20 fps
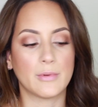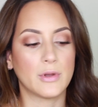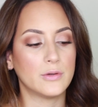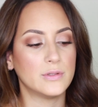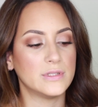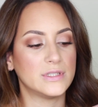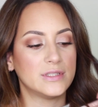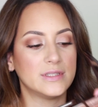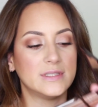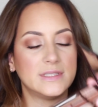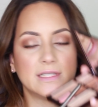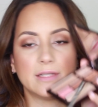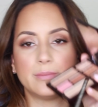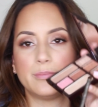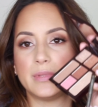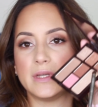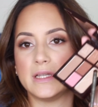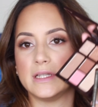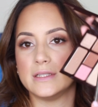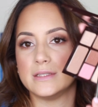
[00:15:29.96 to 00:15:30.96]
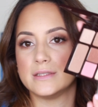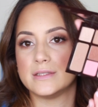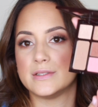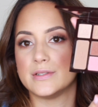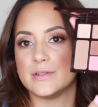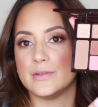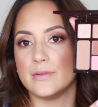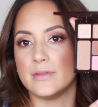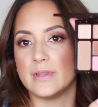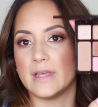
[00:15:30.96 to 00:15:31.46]
I'm going to dip
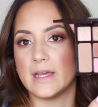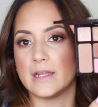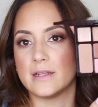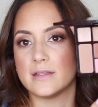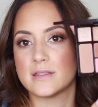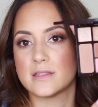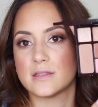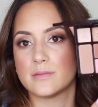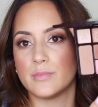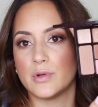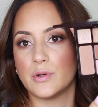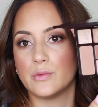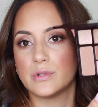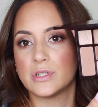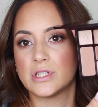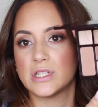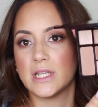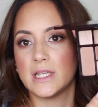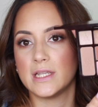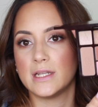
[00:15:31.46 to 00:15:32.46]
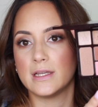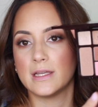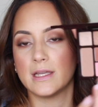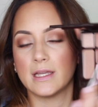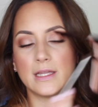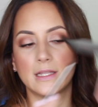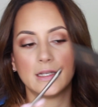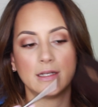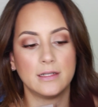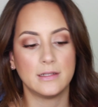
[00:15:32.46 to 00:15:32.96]
into that smoke shade
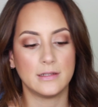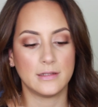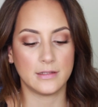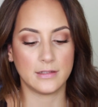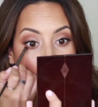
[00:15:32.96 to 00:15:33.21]
again.